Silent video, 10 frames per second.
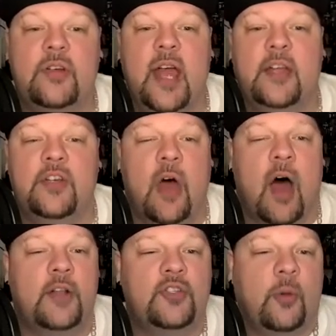and
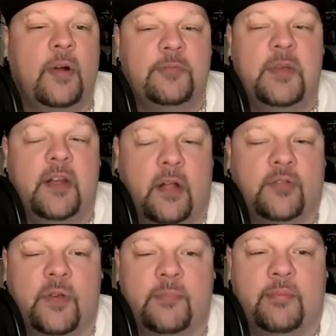not so much be an
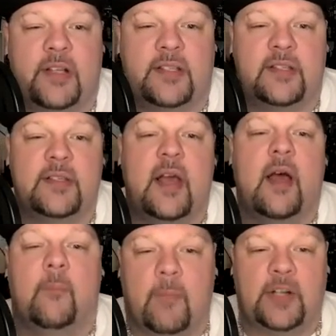on-screen presence
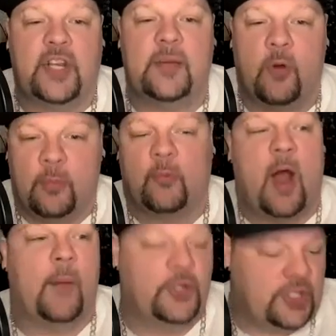much anymore. But
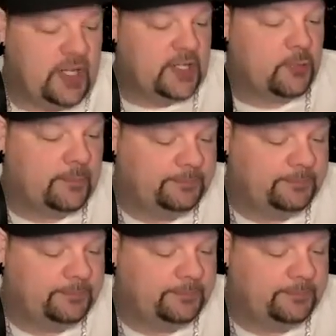Rob, what'd you think of this one?